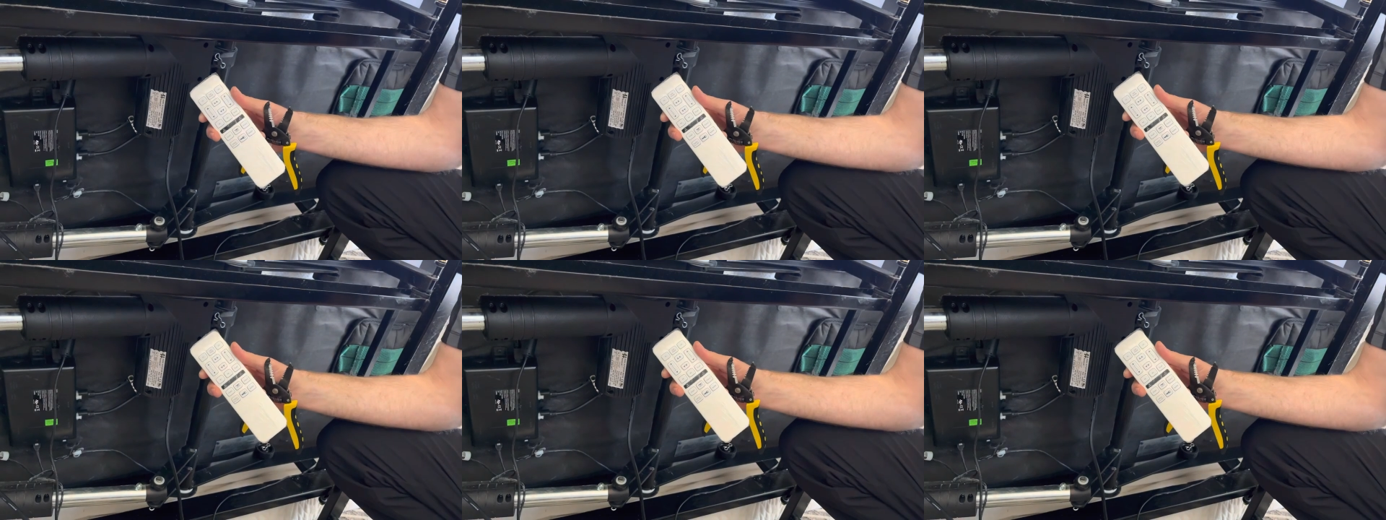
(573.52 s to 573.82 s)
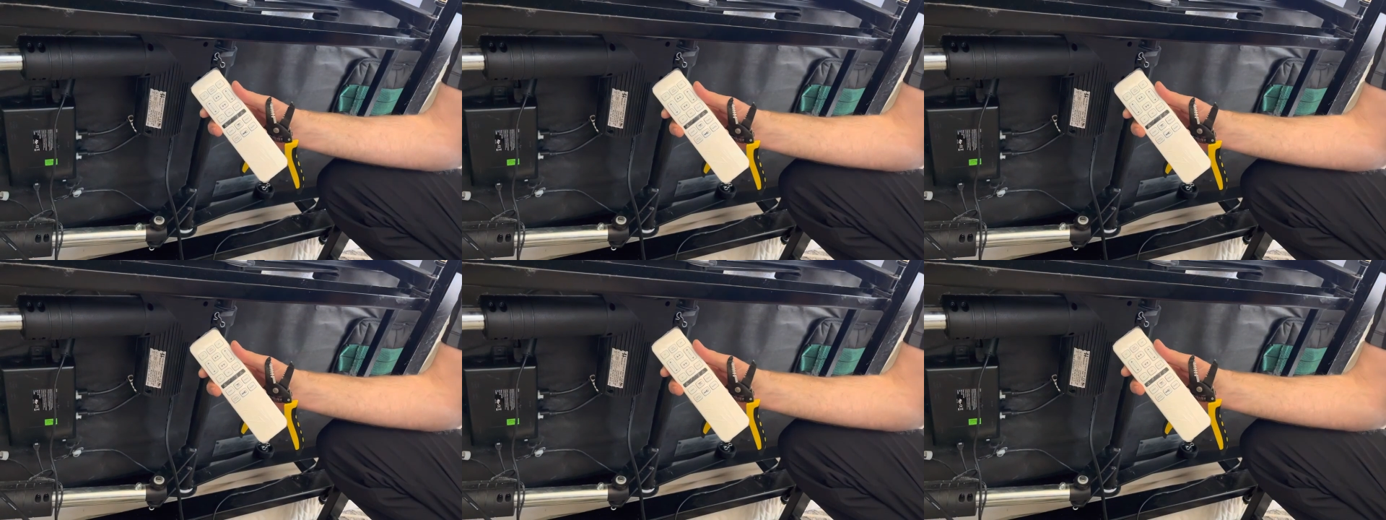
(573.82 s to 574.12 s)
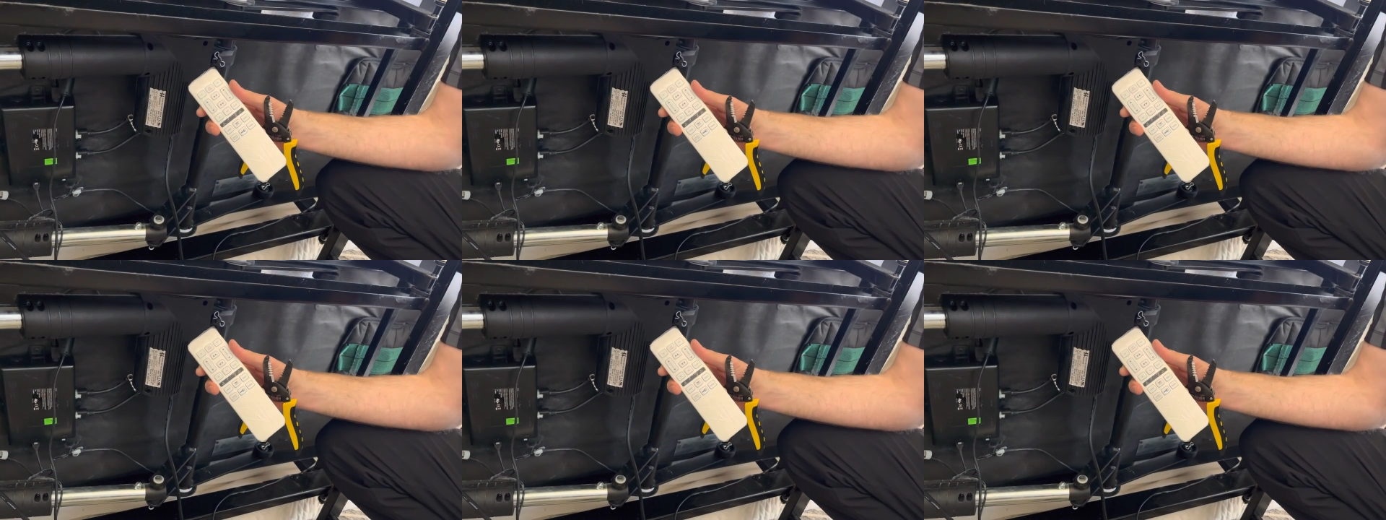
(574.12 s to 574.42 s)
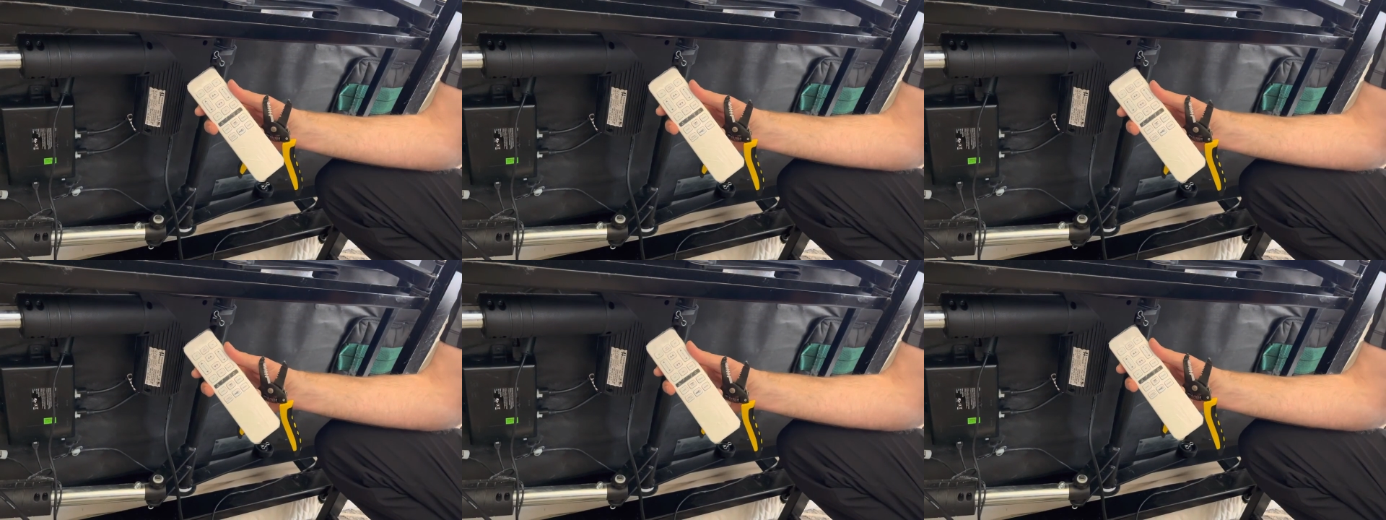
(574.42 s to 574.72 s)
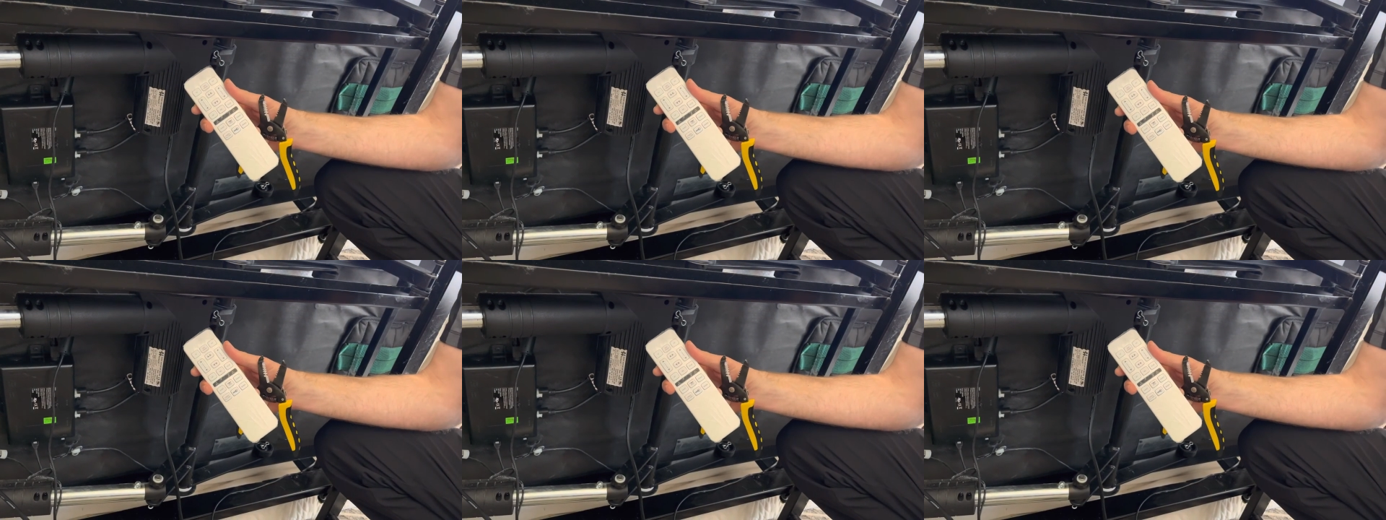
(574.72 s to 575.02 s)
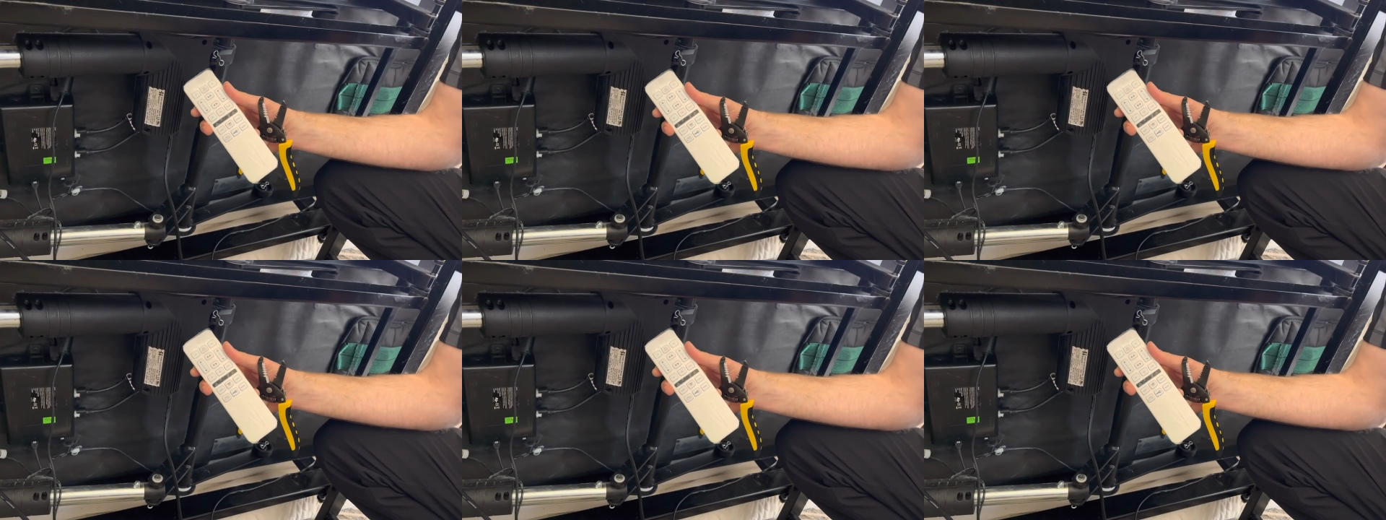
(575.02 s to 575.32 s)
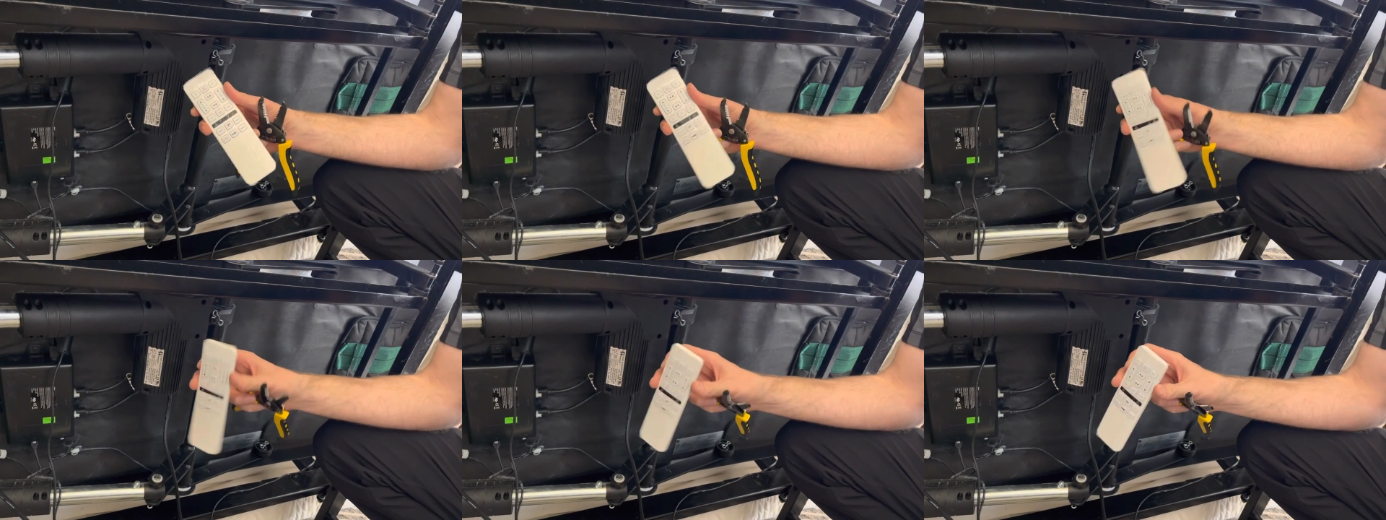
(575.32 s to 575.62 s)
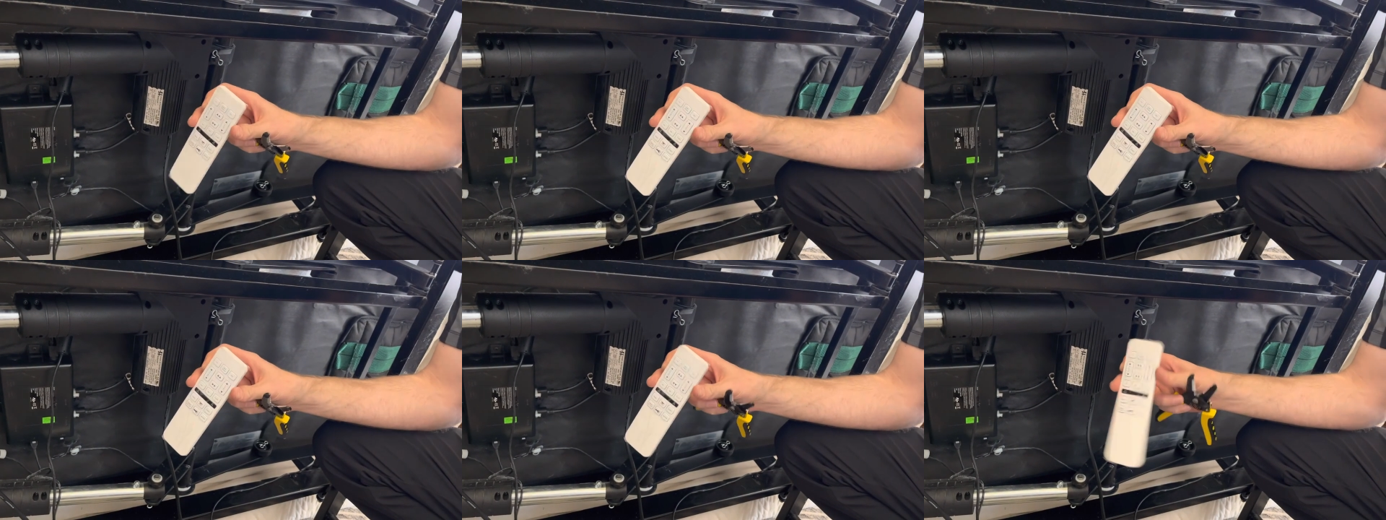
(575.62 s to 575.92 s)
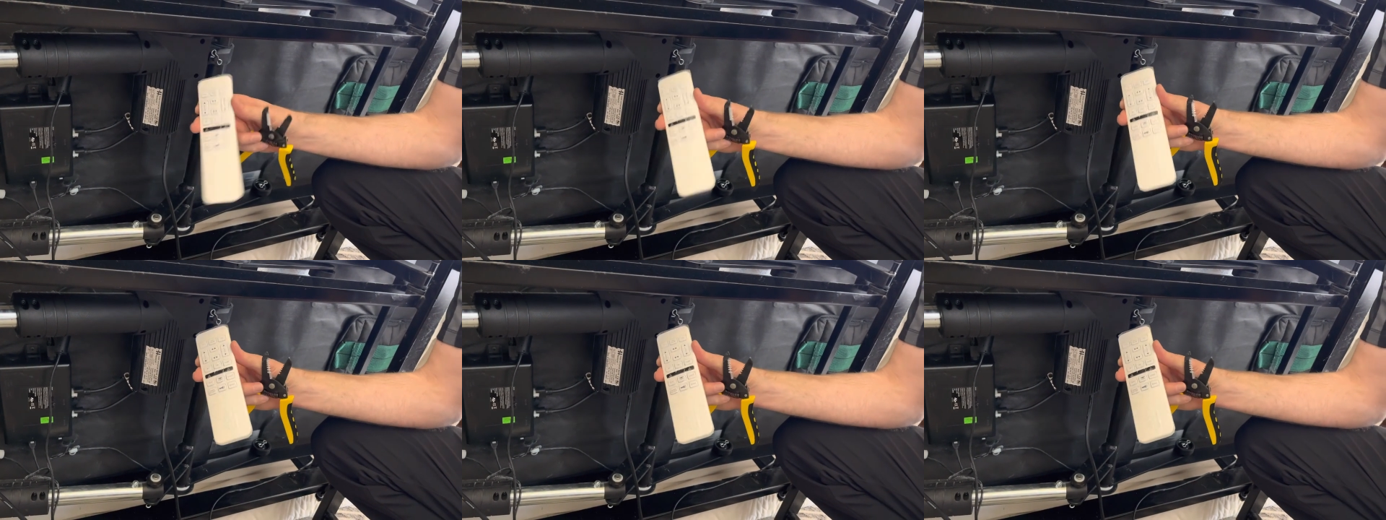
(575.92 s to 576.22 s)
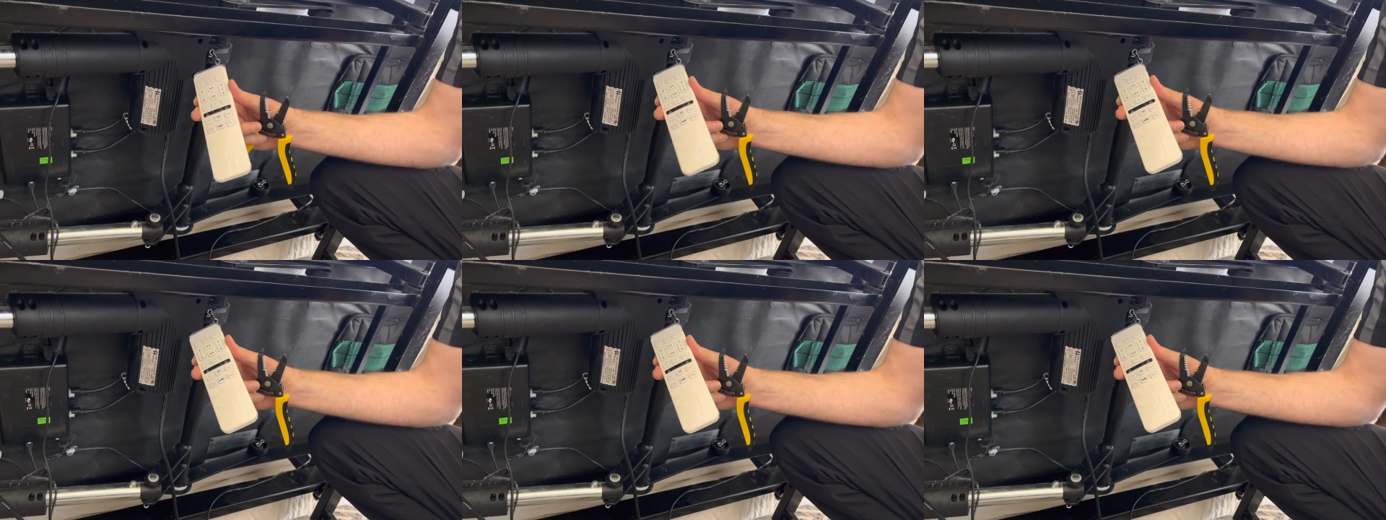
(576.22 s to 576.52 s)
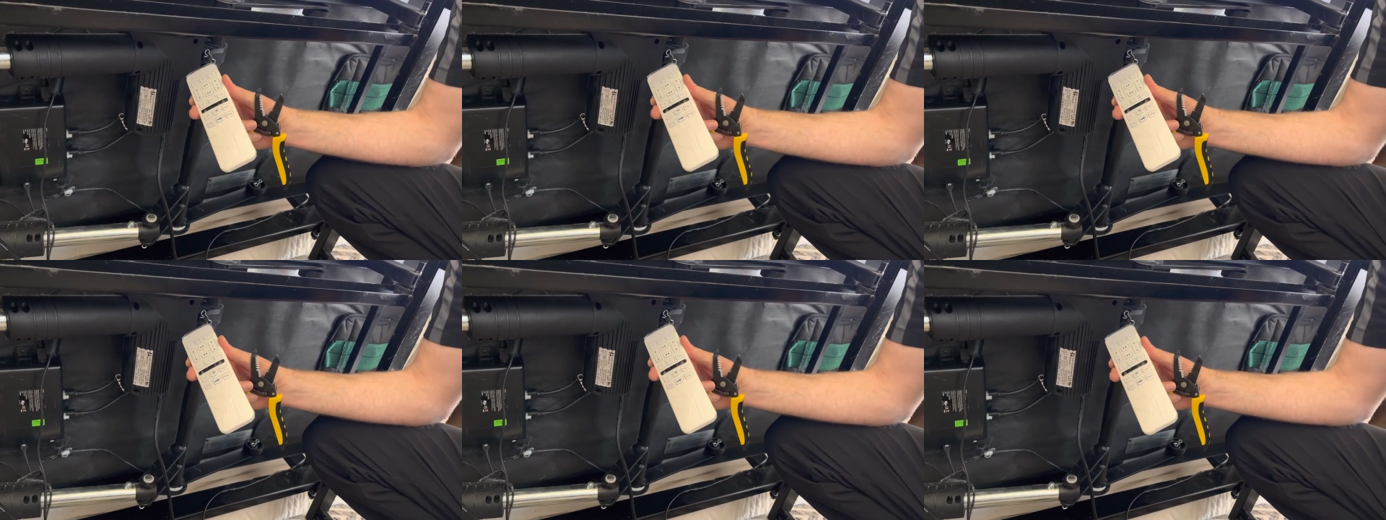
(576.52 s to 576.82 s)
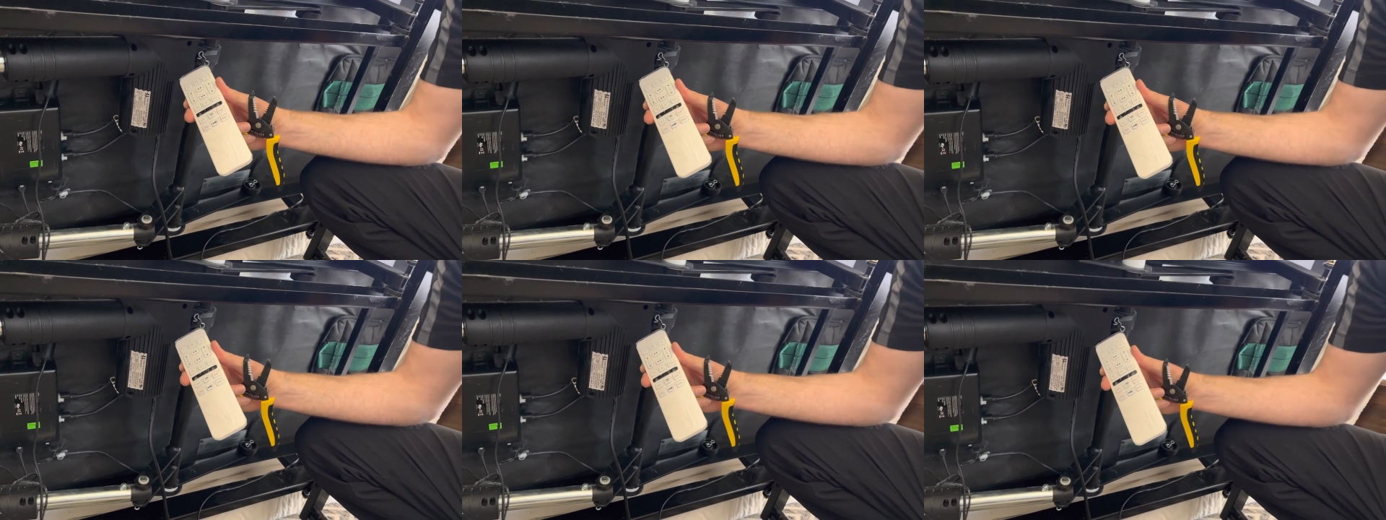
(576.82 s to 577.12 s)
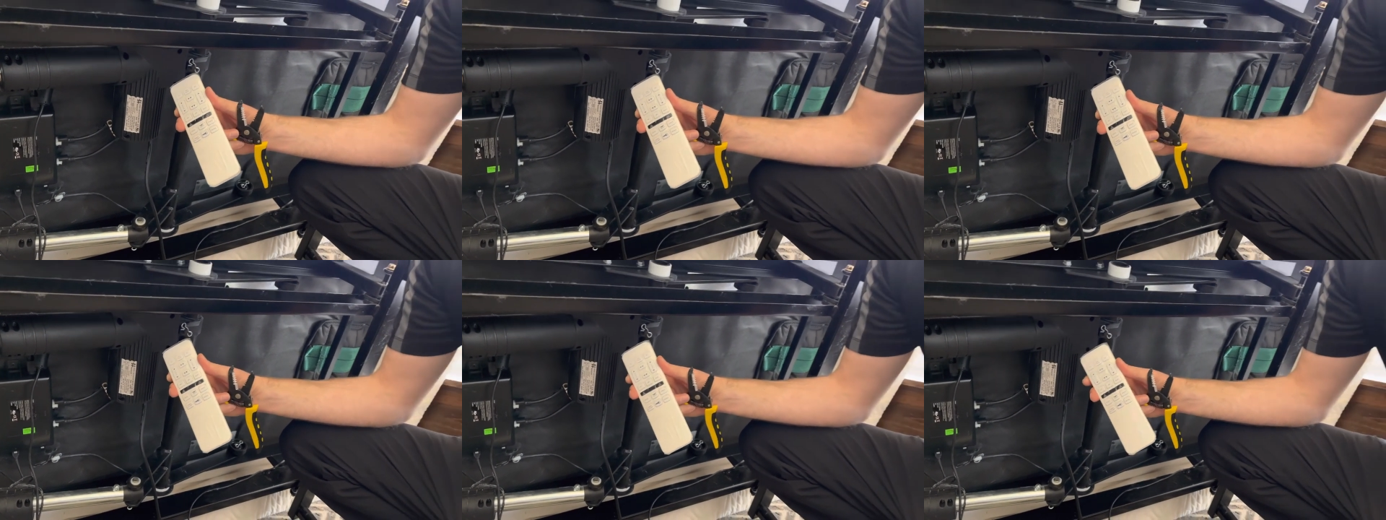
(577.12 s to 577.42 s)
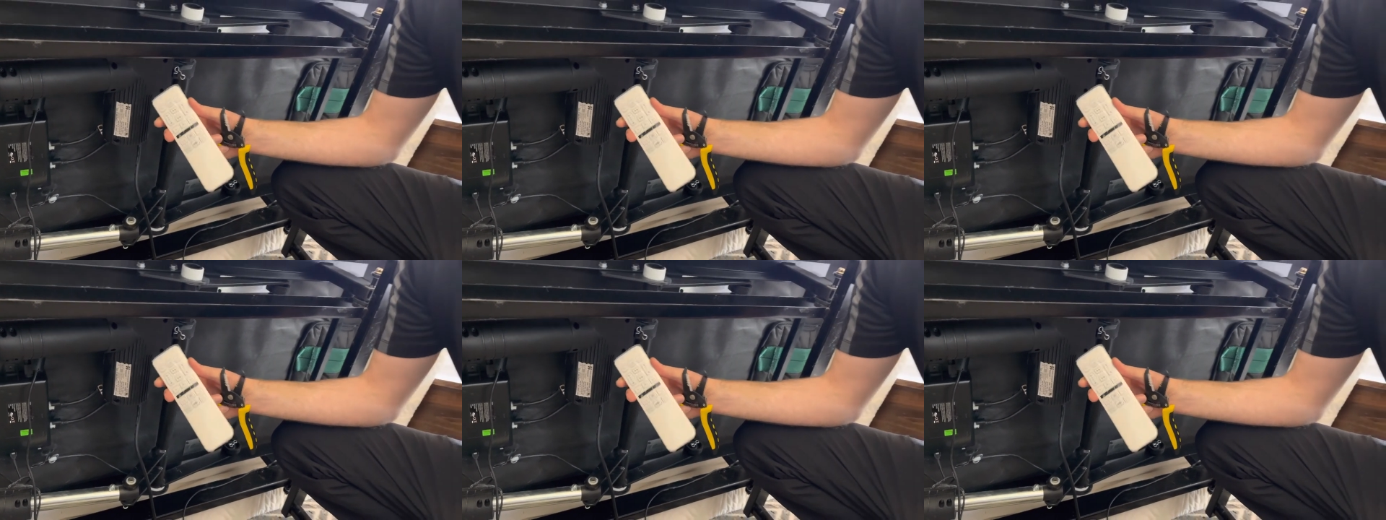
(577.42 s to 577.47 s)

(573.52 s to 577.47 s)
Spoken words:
[unreadable: no face in view]